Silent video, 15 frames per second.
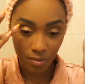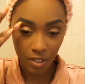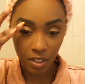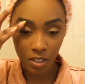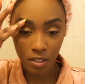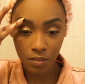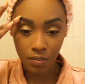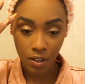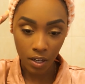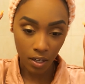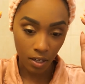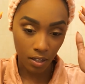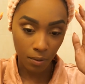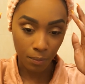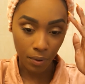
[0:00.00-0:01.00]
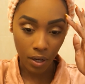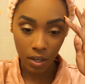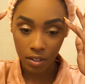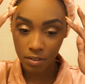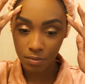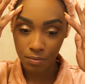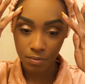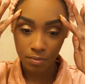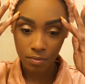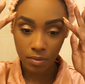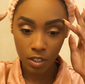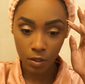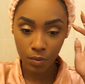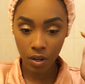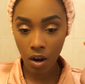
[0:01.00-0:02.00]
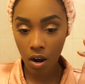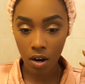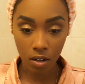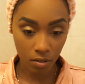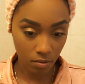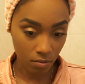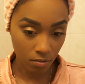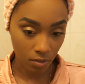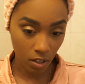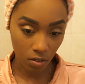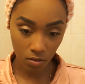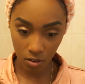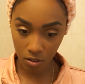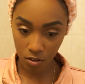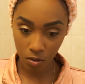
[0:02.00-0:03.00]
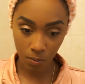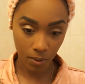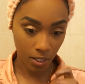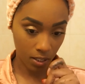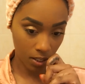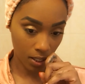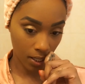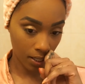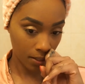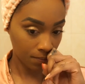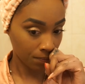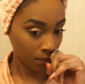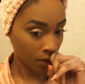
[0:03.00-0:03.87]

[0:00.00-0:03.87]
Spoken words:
even, but here we are. They don't look so bad today.